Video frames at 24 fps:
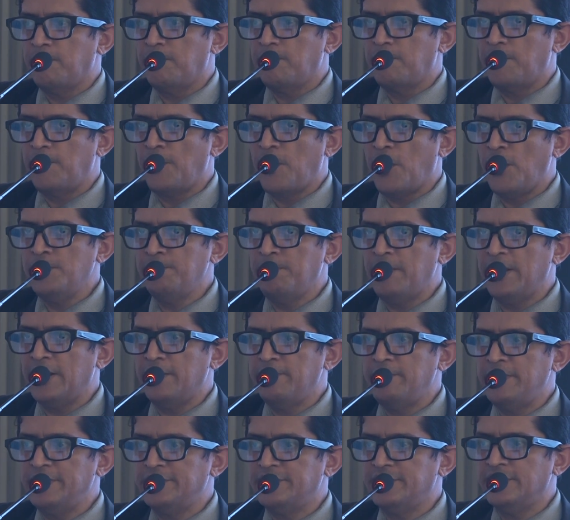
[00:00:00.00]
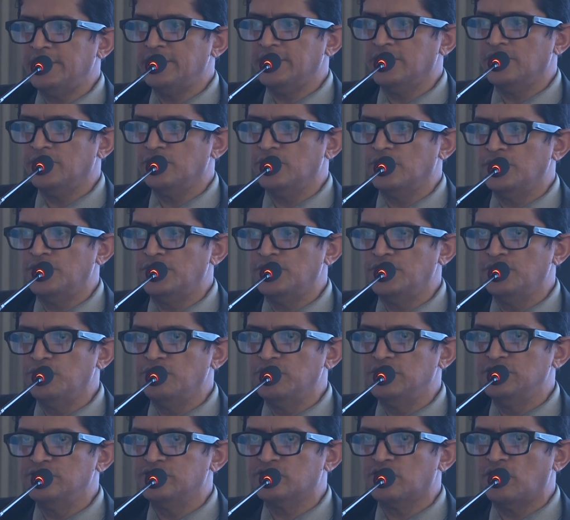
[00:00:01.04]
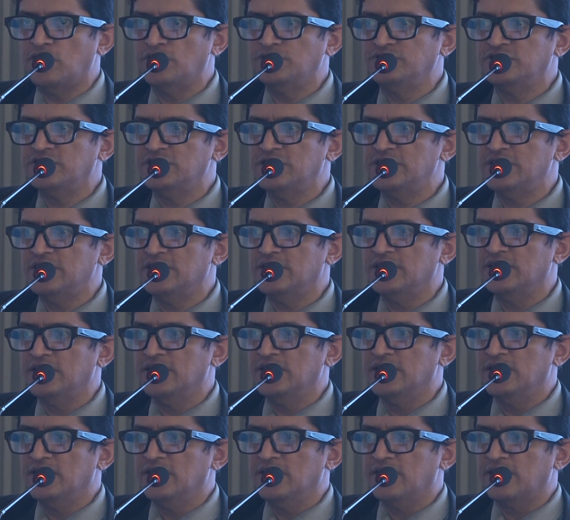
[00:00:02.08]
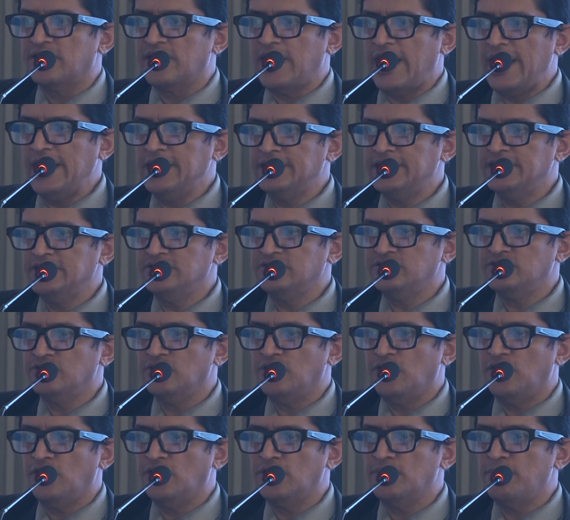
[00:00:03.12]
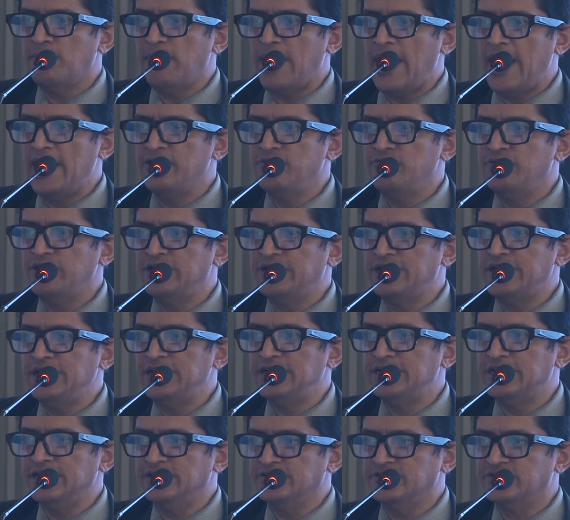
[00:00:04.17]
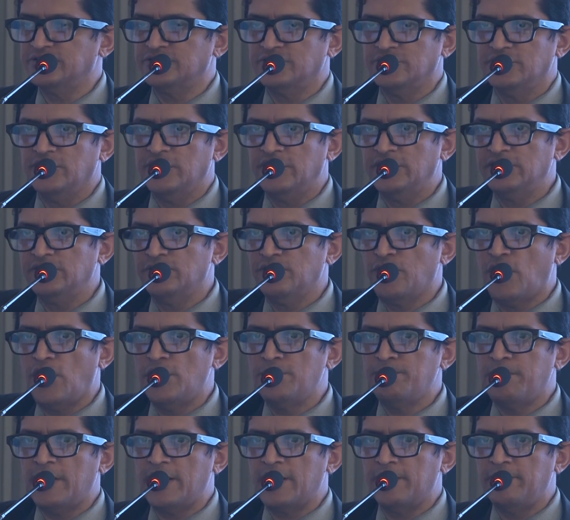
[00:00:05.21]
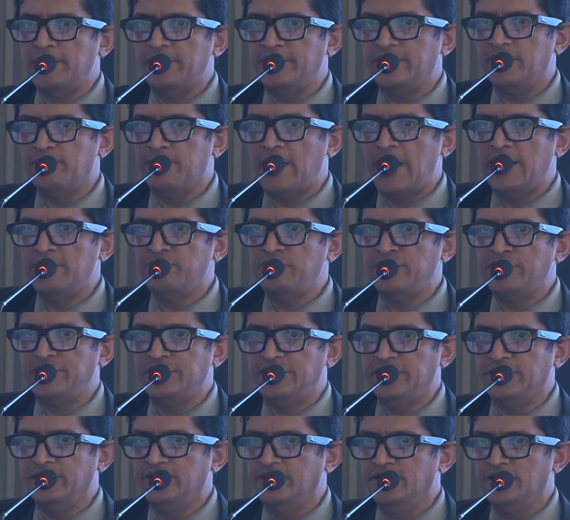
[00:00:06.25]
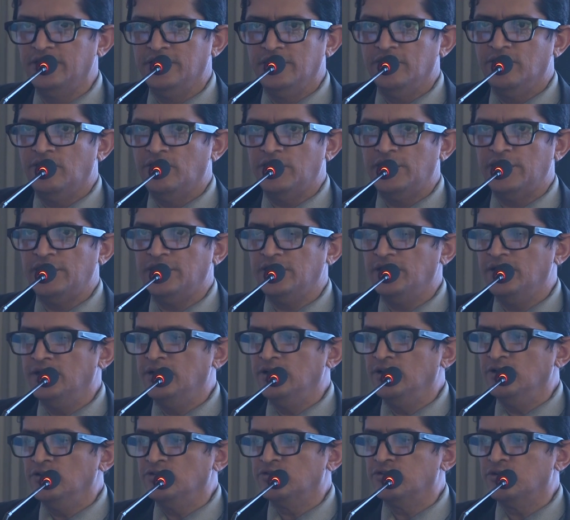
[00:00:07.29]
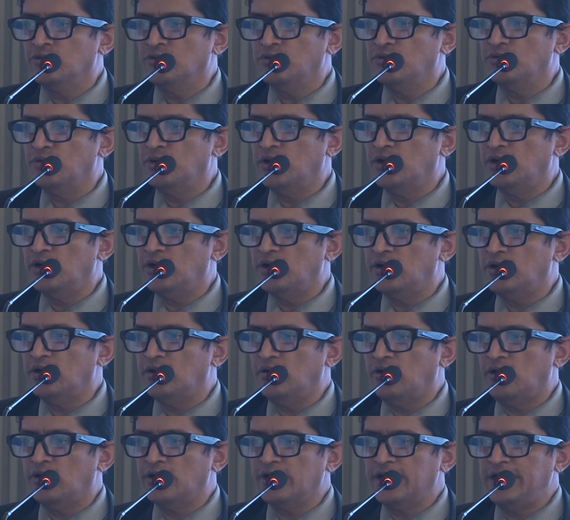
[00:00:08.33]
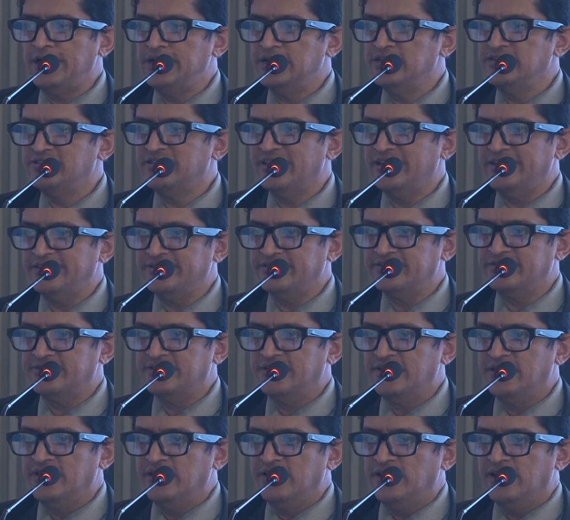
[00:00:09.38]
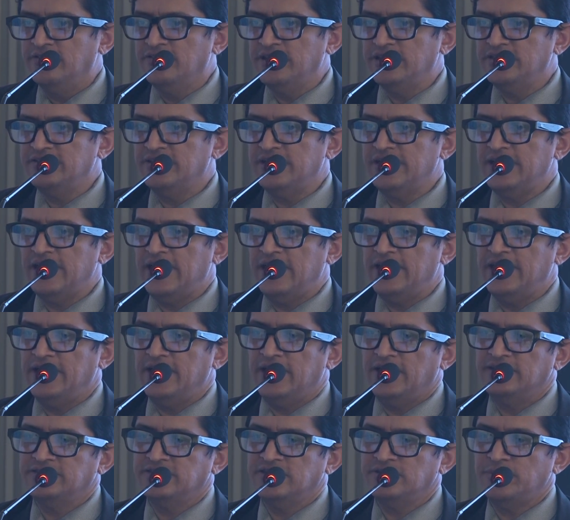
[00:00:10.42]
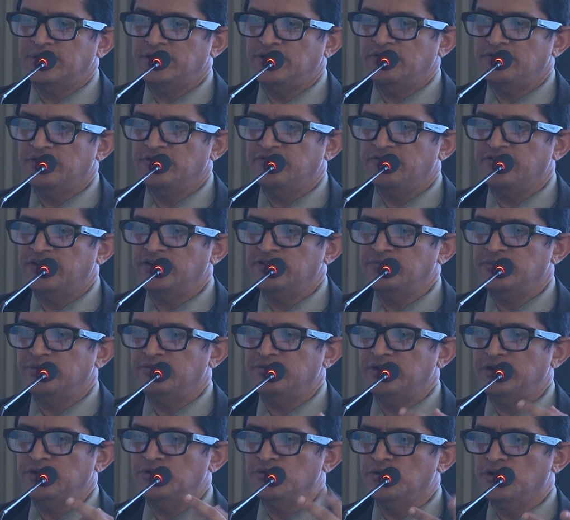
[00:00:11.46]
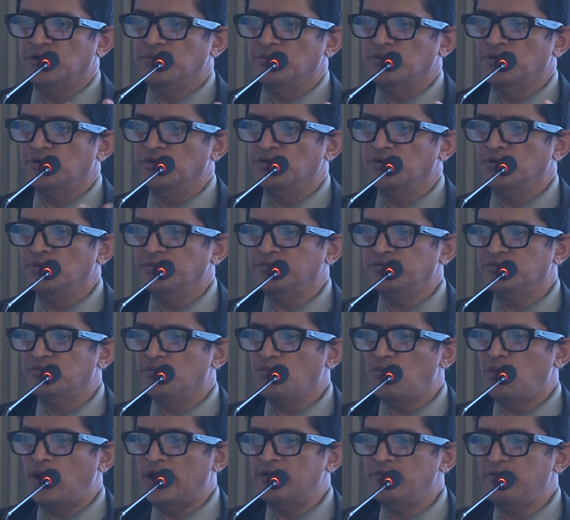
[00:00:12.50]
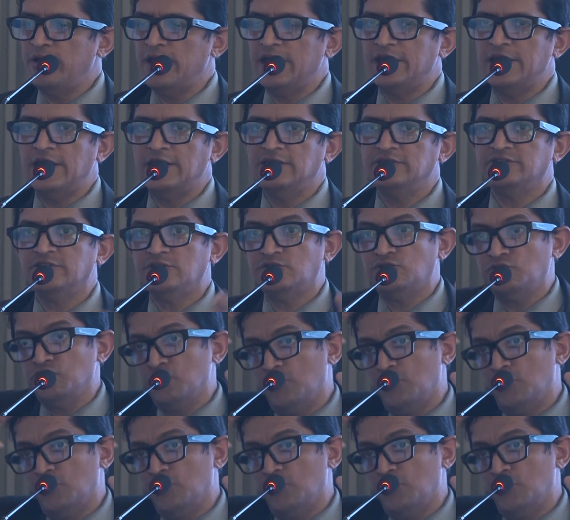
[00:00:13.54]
non-parametric, you're going to do Wisconsin rank test or Mann-Whitney test. It is non-parametric, Mann-Whitney. Alright? So, or Rendell's S. If there is an assessment of difference between two or more groups, one-way analysis, two